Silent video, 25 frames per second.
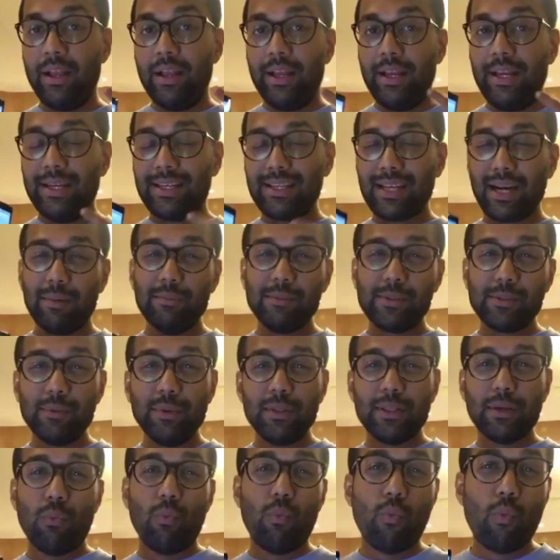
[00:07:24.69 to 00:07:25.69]
It comes
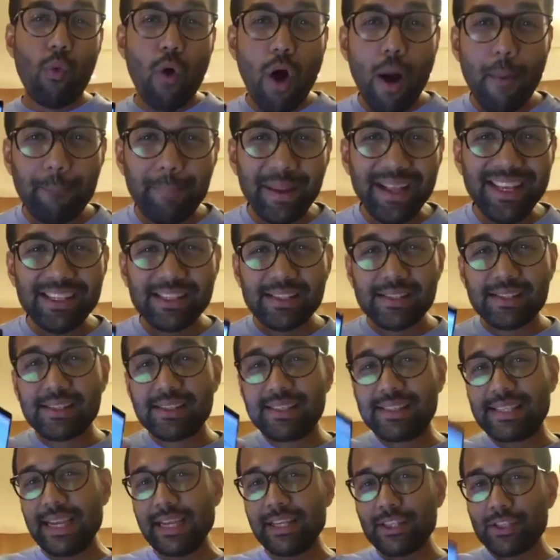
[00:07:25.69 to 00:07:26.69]
with a whopping
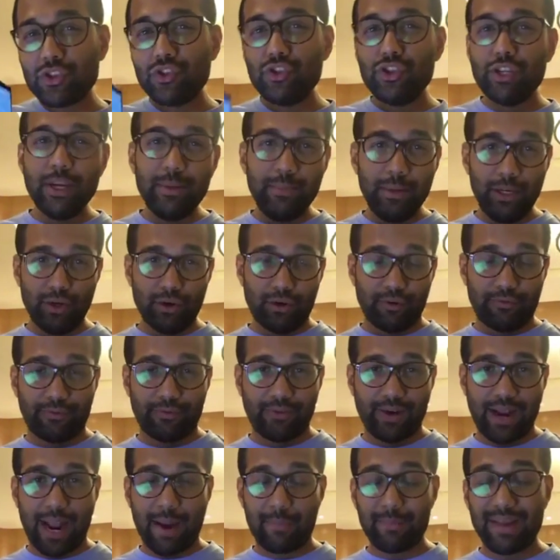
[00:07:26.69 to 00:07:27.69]
6 GB of
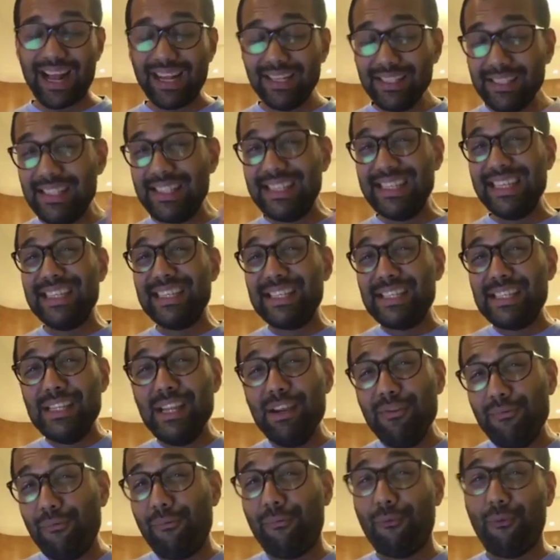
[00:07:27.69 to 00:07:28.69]
RAM and
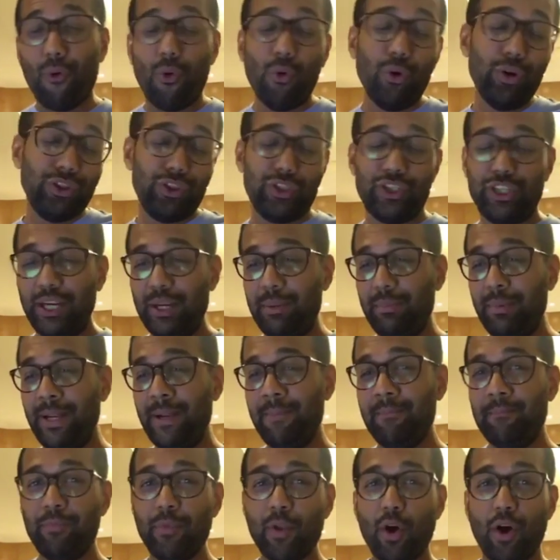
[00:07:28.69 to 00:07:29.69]
64
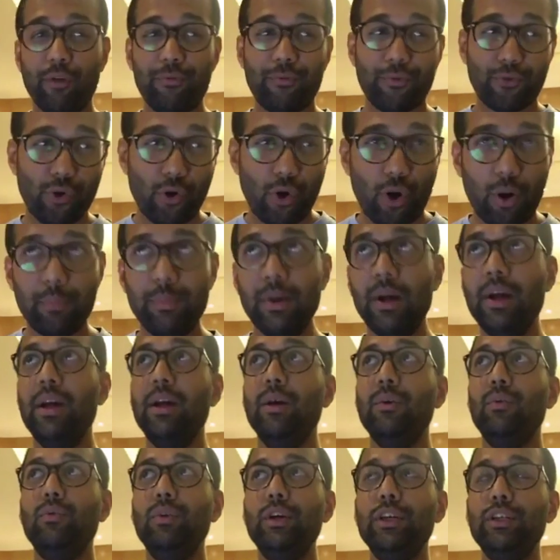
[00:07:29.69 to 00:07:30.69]
GB of ROM,
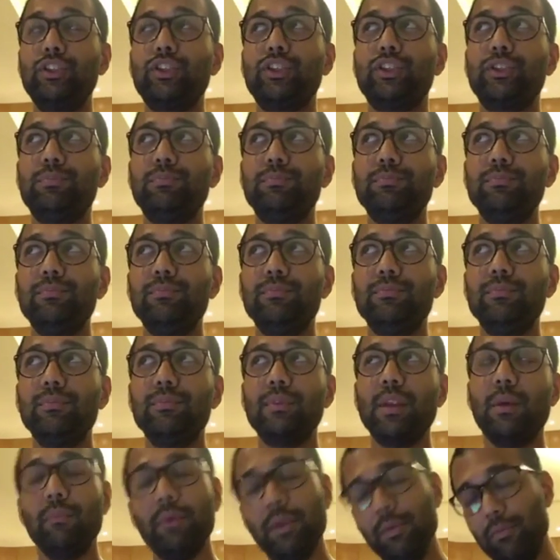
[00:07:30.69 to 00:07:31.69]
which
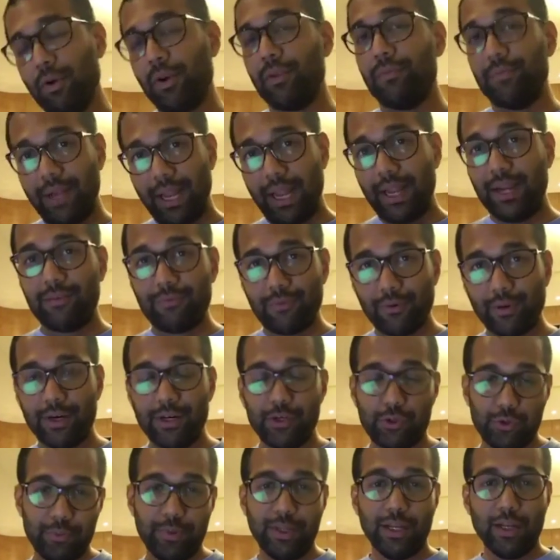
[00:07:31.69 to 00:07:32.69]
we would have liked for
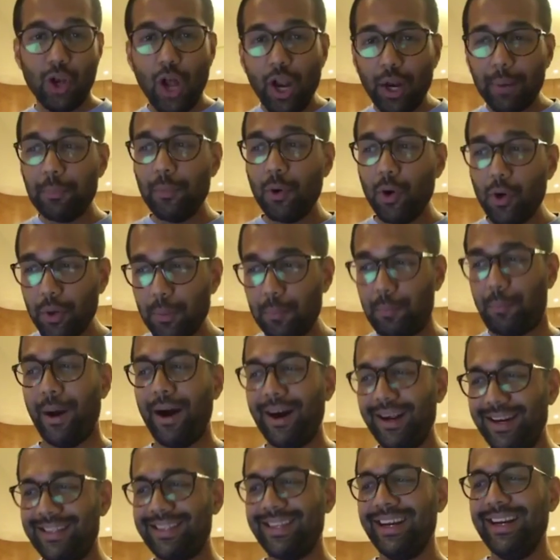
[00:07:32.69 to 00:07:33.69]
it to be a lot more,
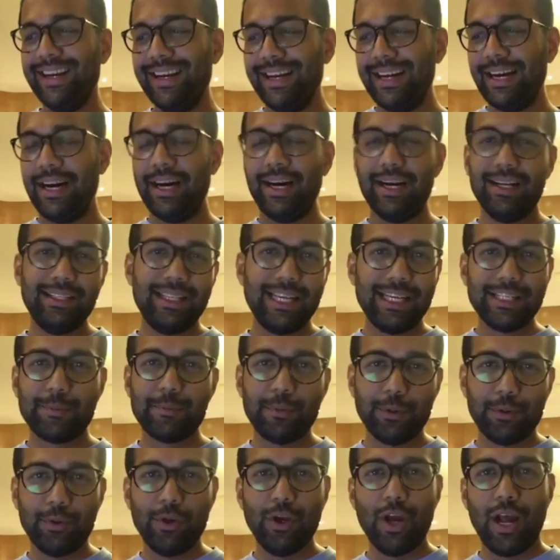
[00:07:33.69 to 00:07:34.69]
but that's
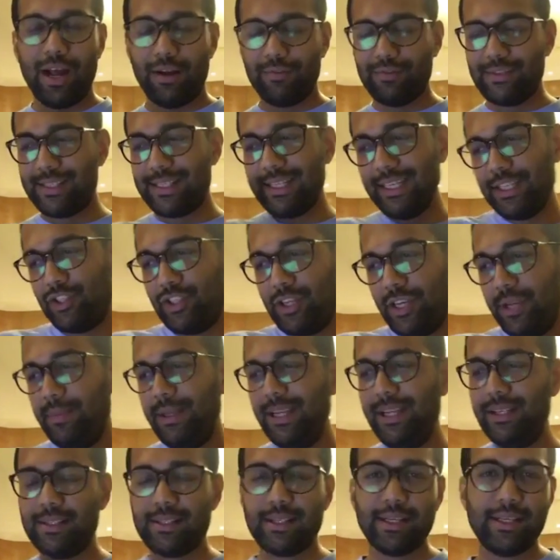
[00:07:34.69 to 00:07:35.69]
what you have. 6
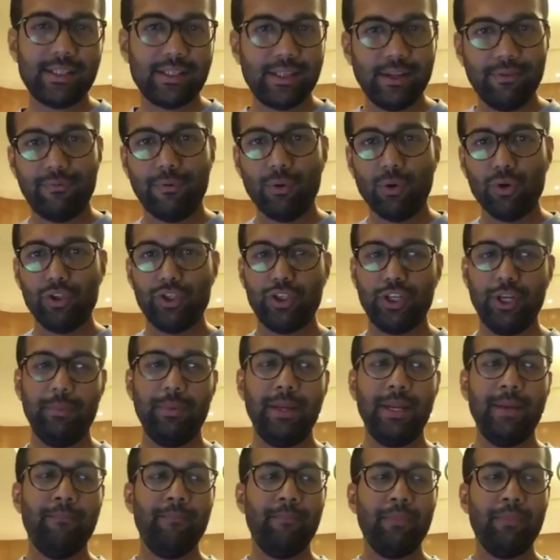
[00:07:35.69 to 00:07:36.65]
GB, 64 GB.